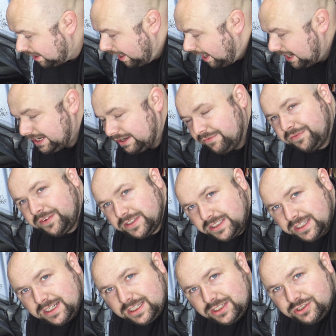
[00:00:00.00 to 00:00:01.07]
I can
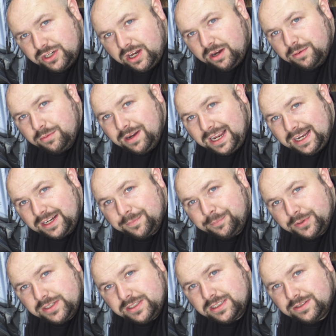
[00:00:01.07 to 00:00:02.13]
physically show like a
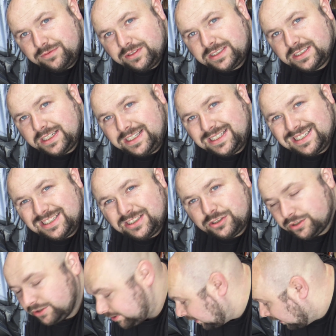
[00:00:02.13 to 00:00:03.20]
printed receipt, and
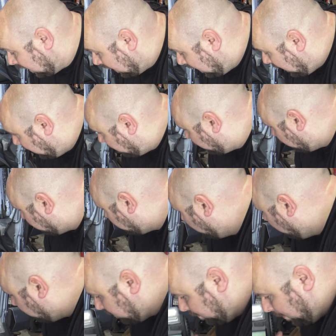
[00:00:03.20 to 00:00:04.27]
it just looks